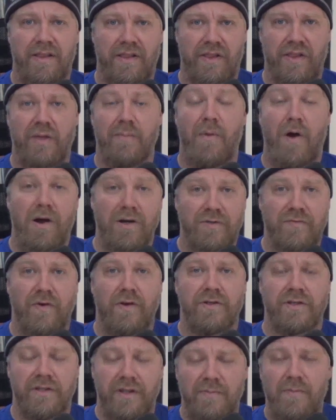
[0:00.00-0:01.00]
the Mars
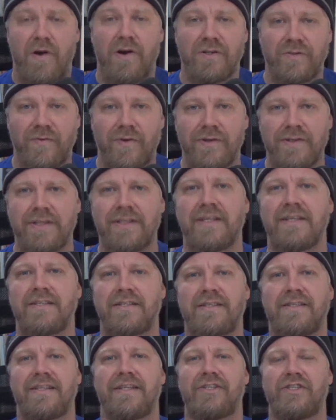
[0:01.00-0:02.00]
Volta
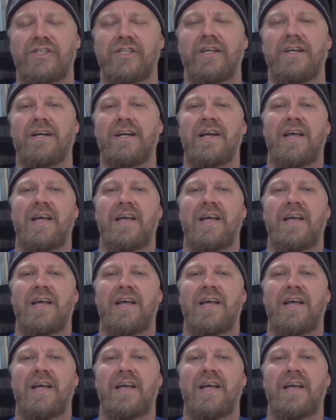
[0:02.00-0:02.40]
this year.